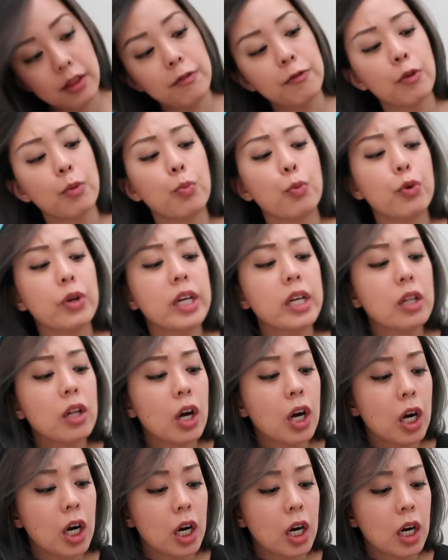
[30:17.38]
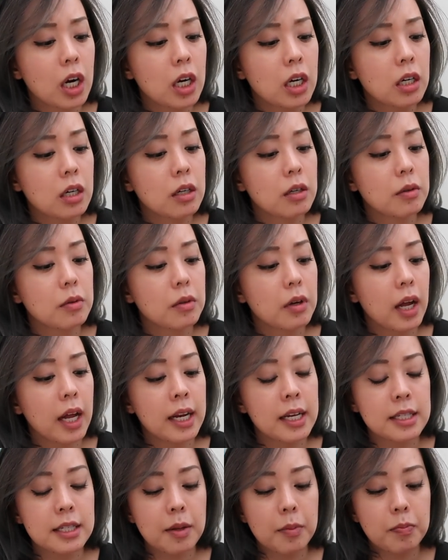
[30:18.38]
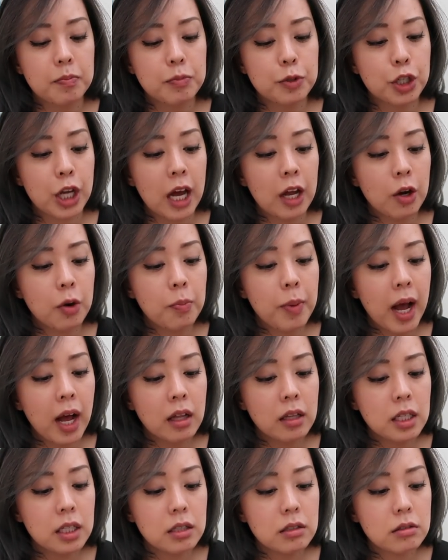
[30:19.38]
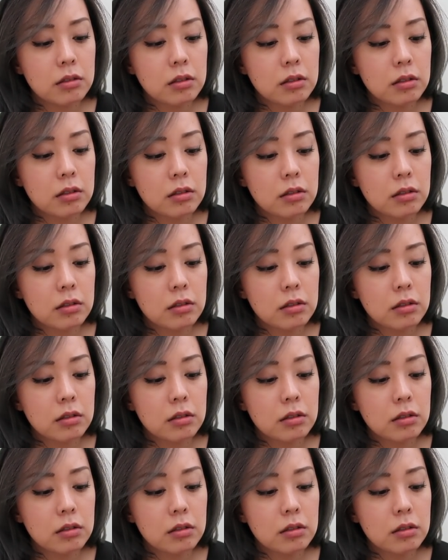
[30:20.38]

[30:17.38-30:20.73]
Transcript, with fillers: From Real Her, and it's a shadow palette.